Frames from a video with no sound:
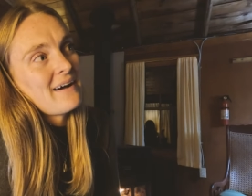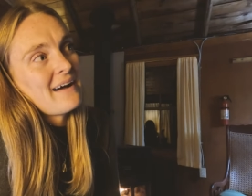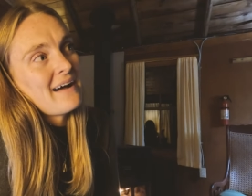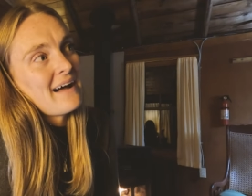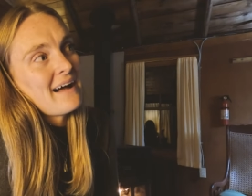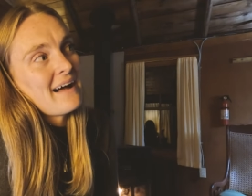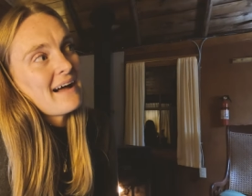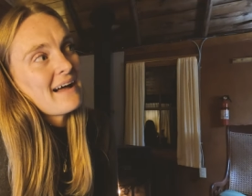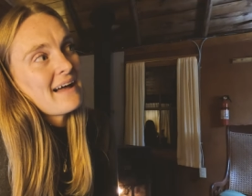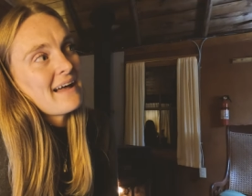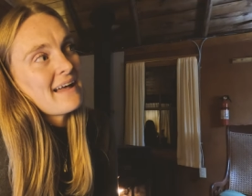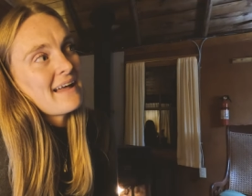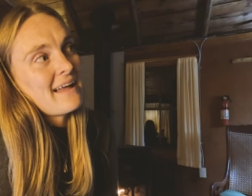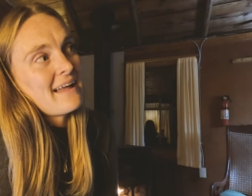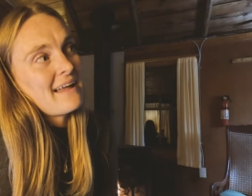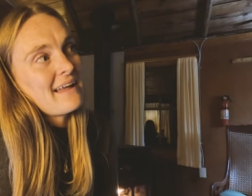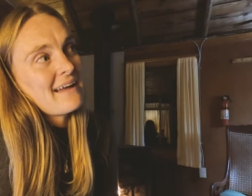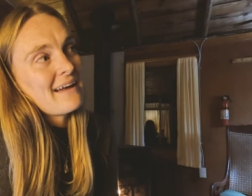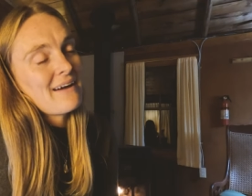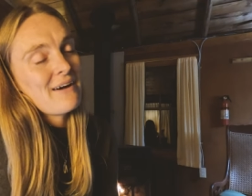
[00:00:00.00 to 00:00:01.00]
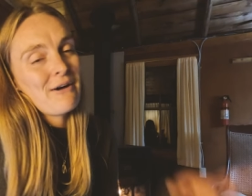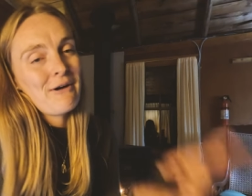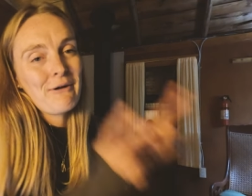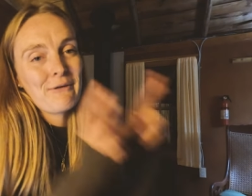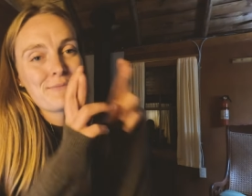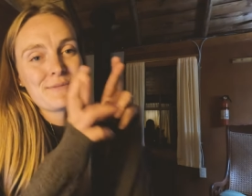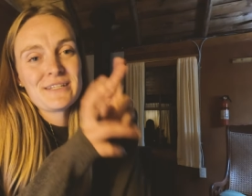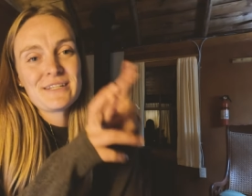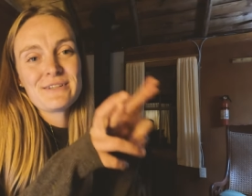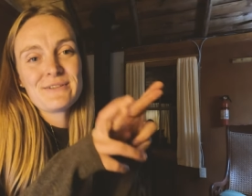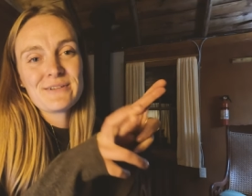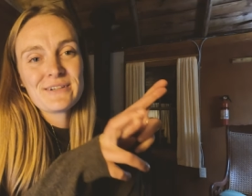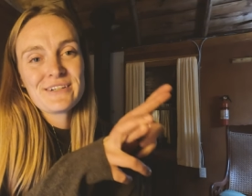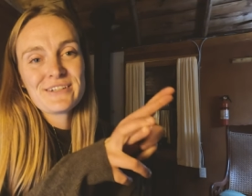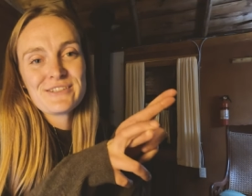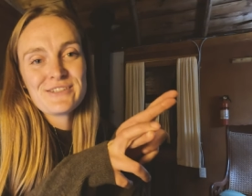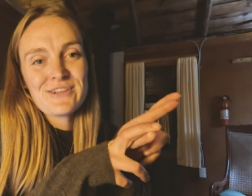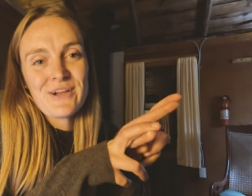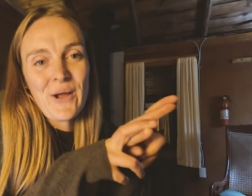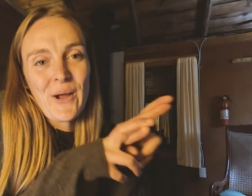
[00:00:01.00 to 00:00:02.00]
I hope to do a
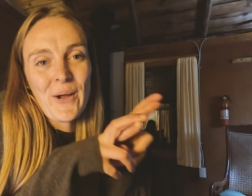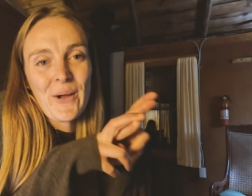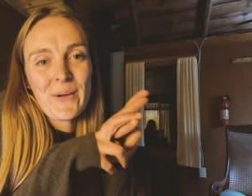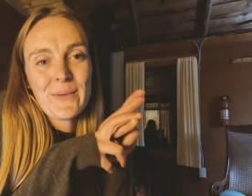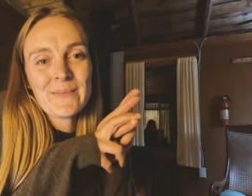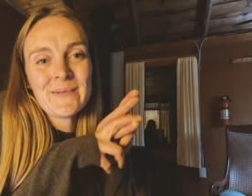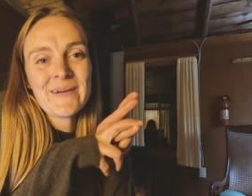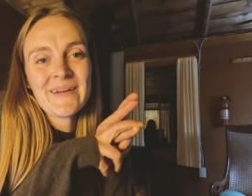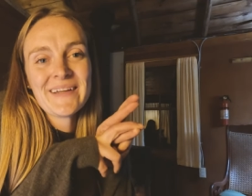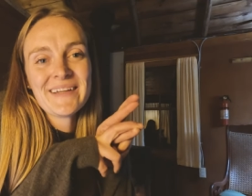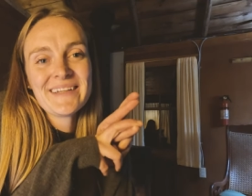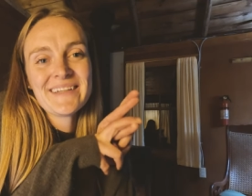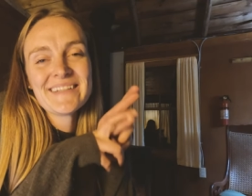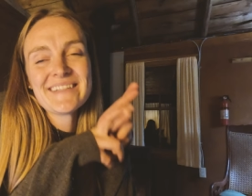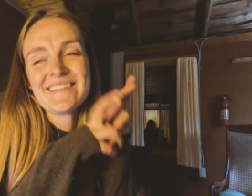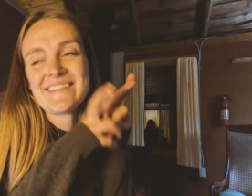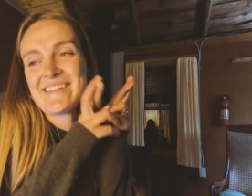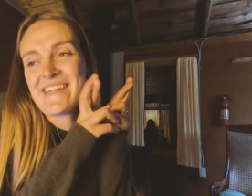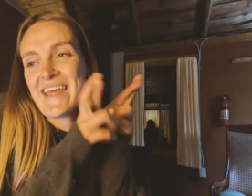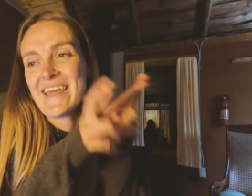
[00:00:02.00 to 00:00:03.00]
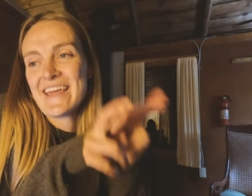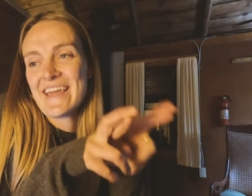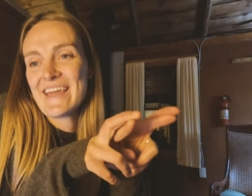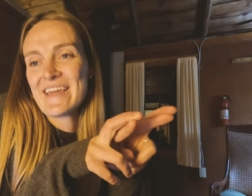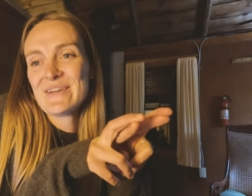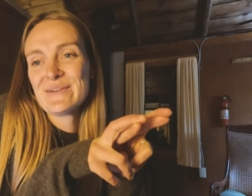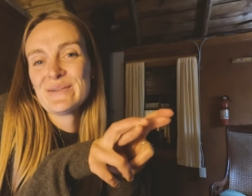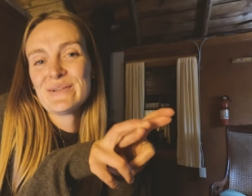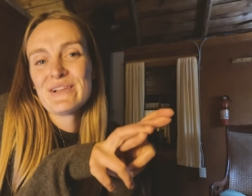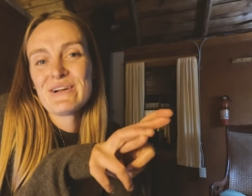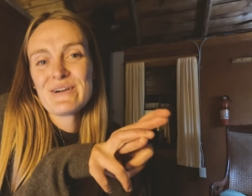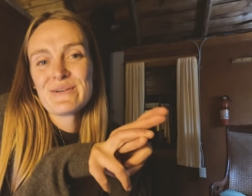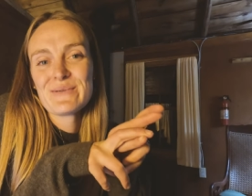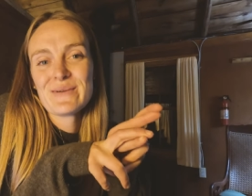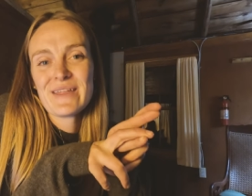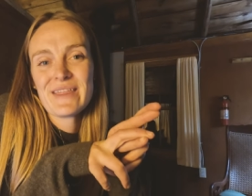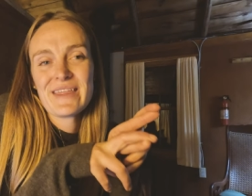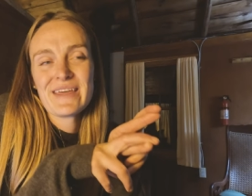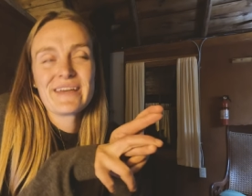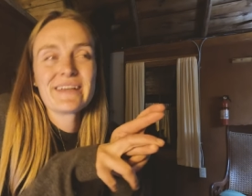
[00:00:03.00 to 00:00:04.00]
good job taking you along
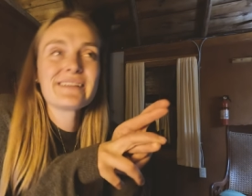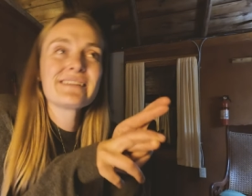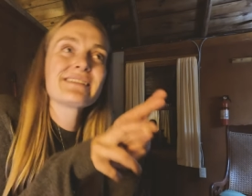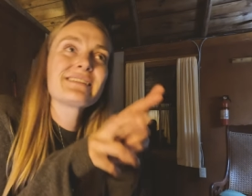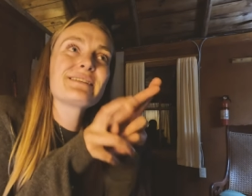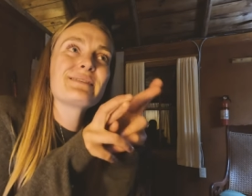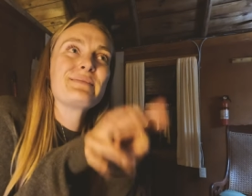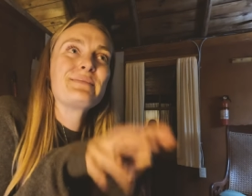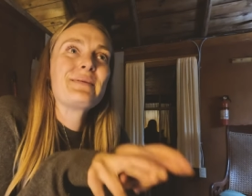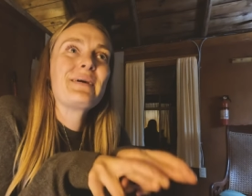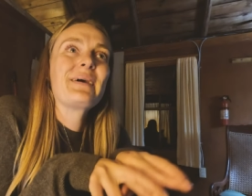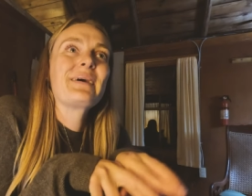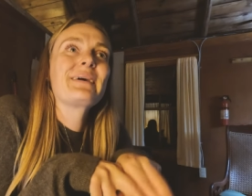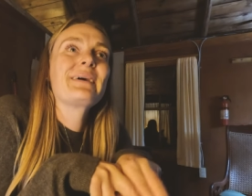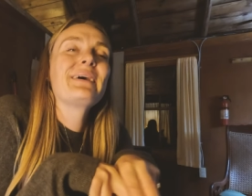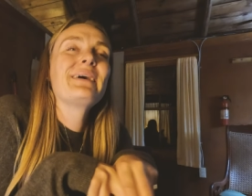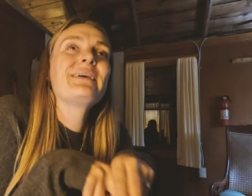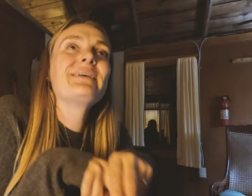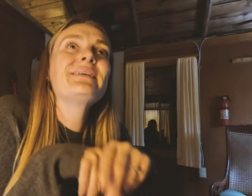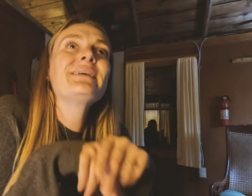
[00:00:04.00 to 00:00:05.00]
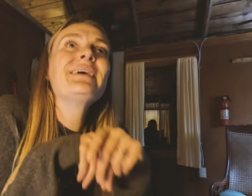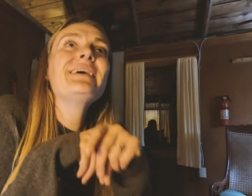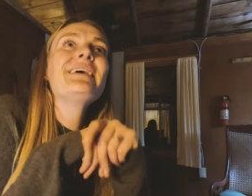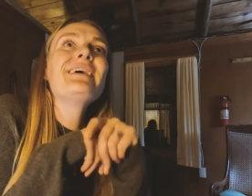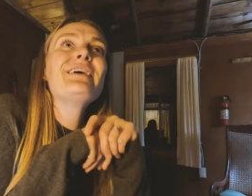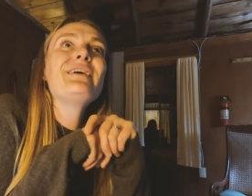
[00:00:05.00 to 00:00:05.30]
with us tomorrow.